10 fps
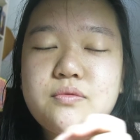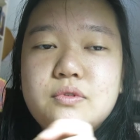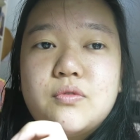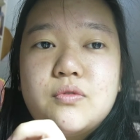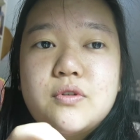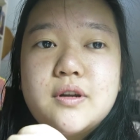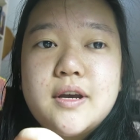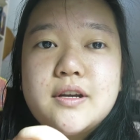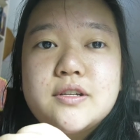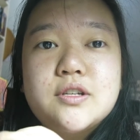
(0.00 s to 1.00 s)
record
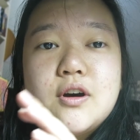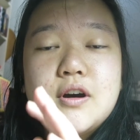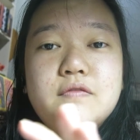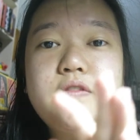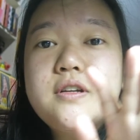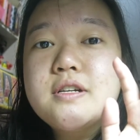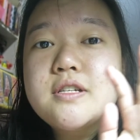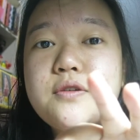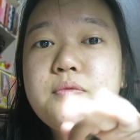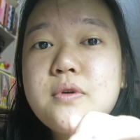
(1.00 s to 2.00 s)
as often as
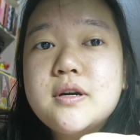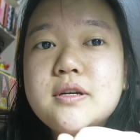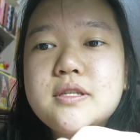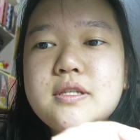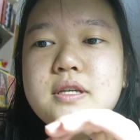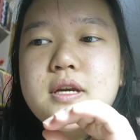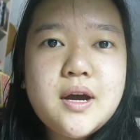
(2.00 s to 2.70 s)
I want.